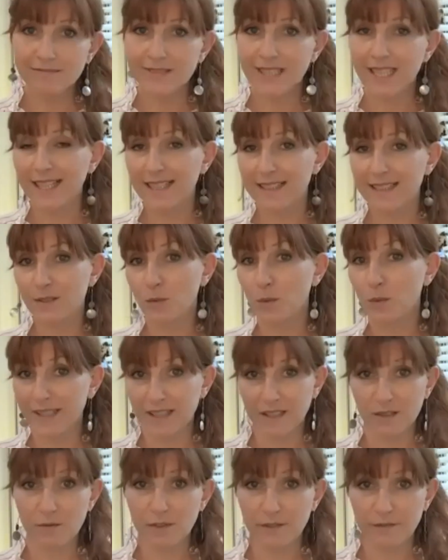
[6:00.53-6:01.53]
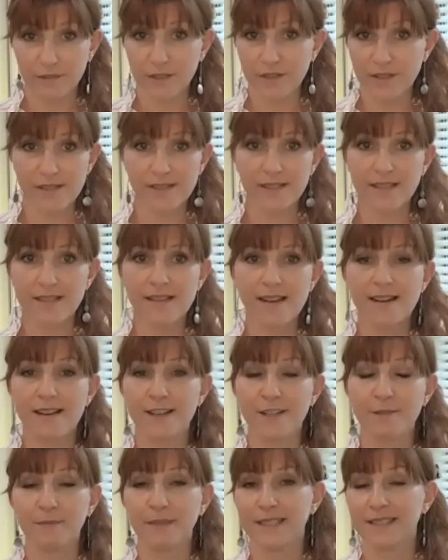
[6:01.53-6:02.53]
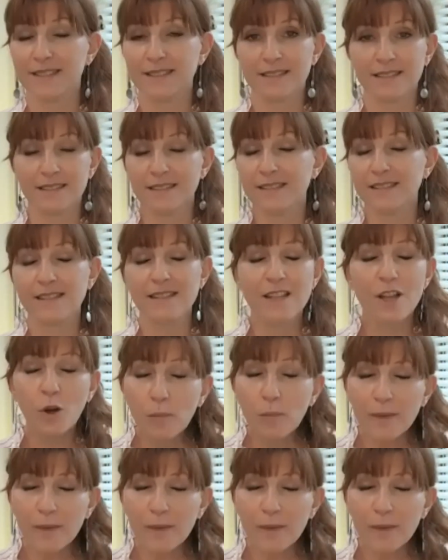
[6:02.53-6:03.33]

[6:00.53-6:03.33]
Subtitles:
that we can reverse the time, and no